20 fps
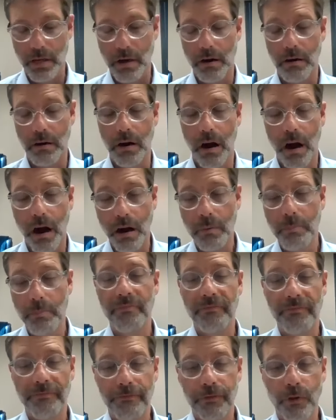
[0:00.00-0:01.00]

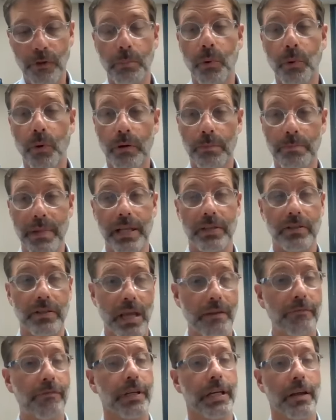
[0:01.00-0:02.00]
our full board
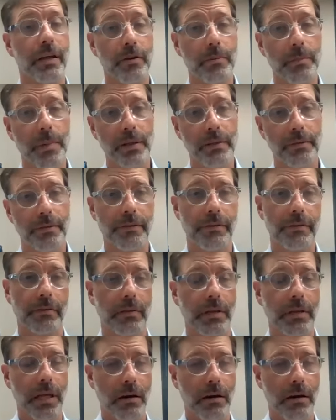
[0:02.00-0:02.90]
meets every other month